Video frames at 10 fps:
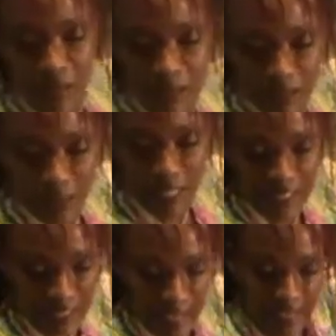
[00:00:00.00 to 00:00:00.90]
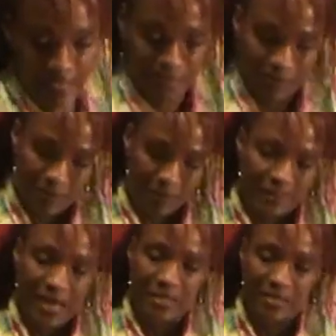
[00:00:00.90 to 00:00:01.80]
So let's taste
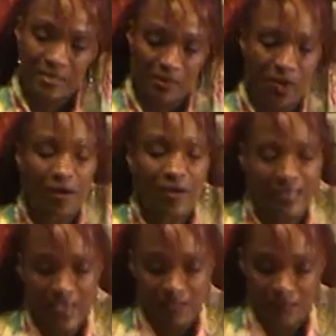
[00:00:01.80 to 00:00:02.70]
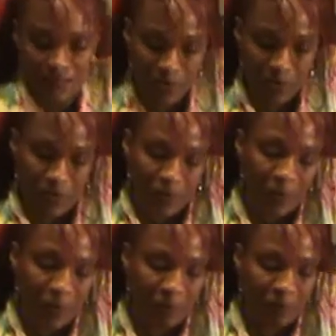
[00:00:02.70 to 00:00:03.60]
our California roll.